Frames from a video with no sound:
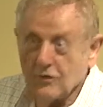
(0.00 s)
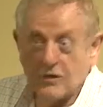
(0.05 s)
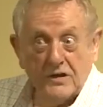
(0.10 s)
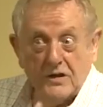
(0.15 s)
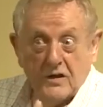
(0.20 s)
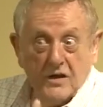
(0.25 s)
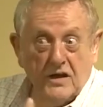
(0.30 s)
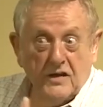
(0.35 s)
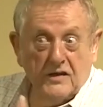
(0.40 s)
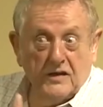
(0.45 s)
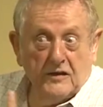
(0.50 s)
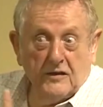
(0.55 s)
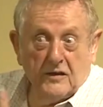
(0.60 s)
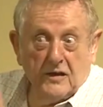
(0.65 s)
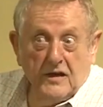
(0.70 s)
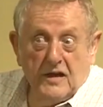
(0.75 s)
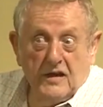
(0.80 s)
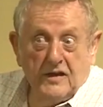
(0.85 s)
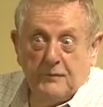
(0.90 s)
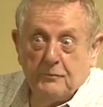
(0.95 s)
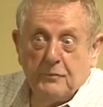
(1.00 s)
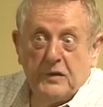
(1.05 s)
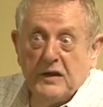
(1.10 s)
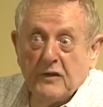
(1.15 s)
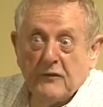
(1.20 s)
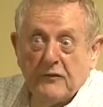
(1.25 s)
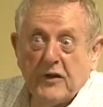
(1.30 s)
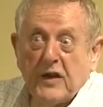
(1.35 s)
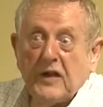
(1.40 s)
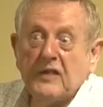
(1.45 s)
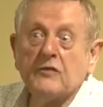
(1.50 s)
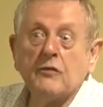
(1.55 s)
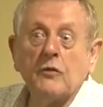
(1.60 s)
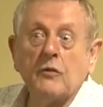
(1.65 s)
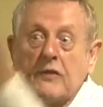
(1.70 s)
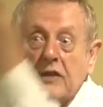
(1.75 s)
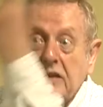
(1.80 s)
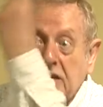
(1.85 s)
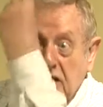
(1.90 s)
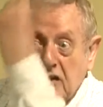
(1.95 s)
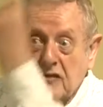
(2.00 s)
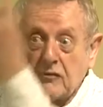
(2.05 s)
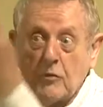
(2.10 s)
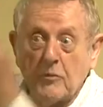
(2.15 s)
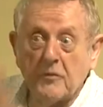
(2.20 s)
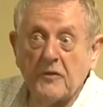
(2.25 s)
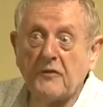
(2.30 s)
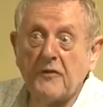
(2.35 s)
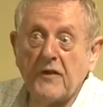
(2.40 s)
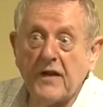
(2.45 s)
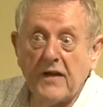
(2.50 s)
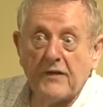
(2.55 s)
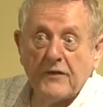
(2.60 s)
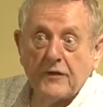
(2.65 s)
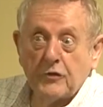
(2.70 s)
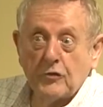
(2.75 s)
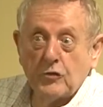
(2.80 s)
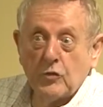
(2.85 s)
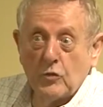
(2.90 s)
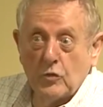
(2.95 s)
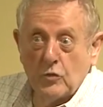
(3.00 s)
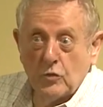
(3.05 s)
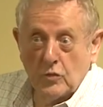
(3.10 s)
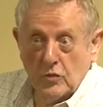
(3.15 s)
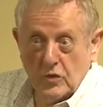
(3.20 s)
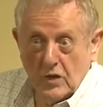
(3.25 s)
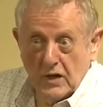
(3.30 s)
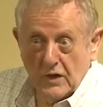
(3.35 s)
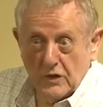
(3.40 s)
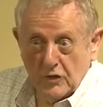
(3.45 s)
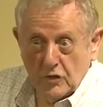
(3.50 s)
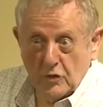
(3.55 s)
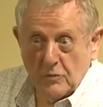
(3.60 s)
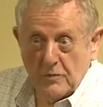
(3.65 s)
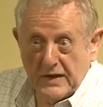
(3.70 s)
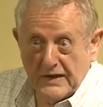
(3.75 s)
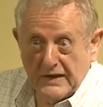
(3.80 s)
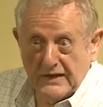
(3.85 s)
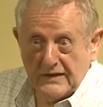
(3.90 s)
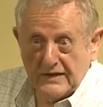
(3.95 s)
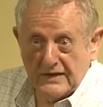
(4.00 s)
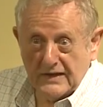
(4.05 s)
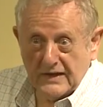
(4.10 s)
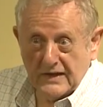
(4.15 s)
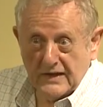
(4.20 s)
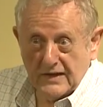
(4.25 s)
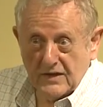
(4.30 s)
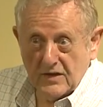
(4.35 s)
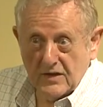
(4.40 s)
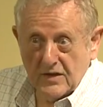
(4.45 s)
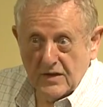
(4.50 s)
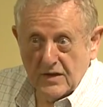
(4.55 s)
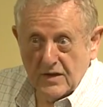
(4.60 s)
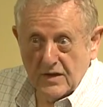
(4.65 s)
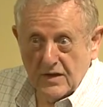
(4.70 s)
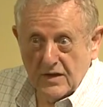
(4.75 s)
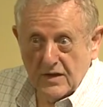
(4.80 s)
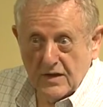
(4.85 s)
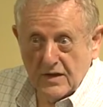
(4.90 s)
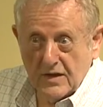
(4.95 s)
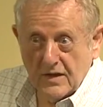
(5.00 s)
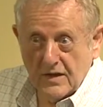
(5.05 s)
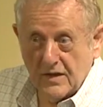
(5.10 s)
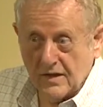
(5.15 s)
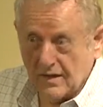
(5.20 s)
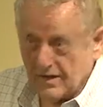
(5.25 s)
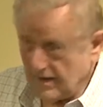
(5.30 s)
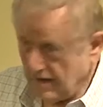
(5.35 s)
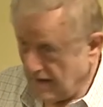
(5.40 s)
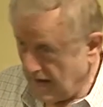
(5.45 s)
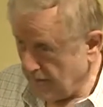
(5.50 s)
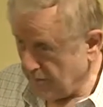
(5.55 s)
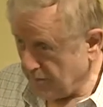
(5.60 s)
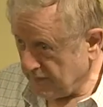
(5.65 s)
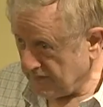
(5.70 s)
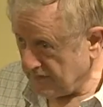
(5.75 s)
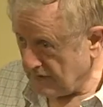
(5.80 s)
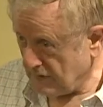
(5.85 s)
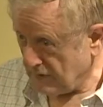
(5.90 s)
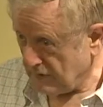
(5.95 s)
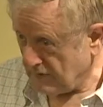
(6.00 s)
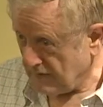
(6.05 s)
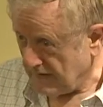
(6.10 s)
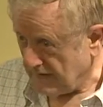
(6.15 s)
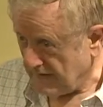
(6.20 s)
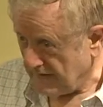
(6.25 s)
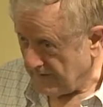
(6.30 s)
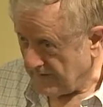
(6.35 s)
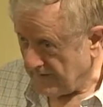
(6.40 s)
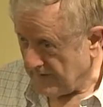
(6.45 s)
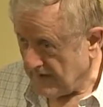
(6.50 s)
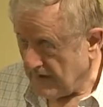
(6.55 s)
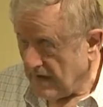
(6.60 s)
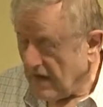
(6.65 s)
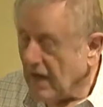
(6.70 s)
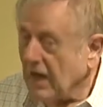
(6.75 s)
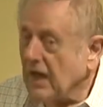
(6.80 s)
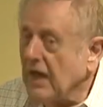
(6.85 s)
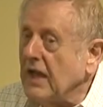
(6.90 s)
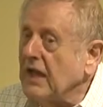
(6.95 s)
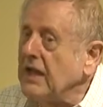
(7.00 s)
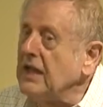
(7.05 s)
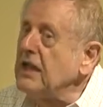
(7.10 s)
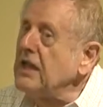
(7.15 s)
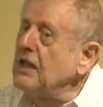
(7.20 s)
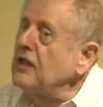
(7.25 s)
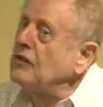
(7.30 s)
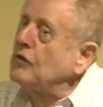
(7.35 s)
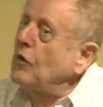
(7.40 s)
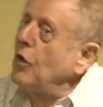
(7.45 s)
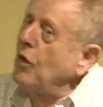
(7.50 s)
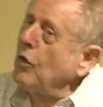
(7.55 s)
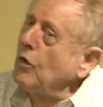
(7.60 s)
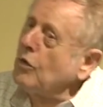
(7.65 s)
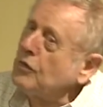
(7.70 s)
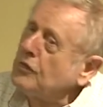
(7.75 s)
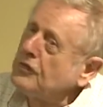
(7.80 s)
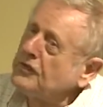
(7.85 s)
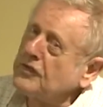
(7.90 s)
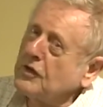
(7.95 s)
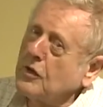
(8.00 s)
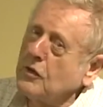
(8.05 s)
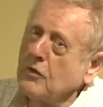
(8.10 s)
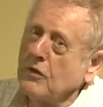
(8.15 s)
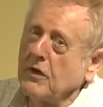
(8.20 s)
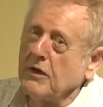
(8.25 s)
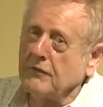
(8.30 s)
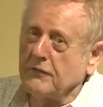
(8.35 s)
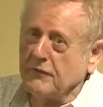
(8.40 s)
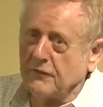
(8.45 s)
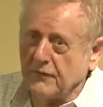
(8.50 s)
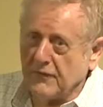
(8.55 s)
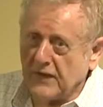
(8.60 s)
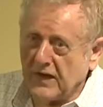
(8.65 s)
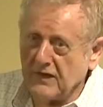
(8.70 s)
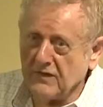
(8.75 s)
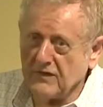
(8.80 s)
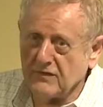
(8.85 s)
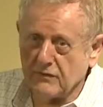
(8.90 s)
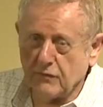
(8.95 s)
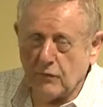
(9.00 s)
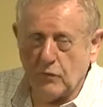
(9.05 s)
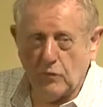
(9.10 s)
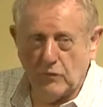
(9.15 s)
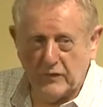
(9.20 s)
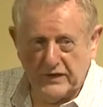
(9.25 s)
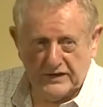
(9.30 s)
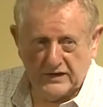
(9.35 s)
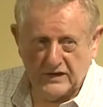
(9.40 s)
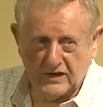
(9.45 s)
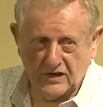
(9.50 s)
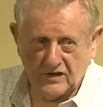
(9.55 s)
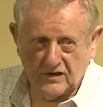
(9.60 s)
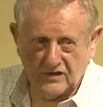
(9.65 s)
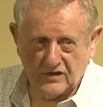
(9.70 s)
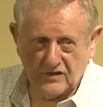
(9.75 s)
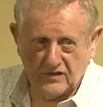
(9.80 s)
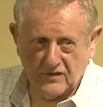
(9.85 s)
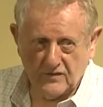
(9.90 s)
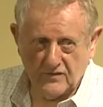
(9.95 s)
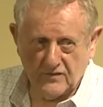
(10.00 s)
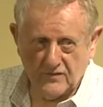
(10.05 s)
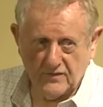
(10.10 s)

And he said, he's been a faithful witness from the Father to humanity. Mm-hmm. Absolutely. He is also a faithful witness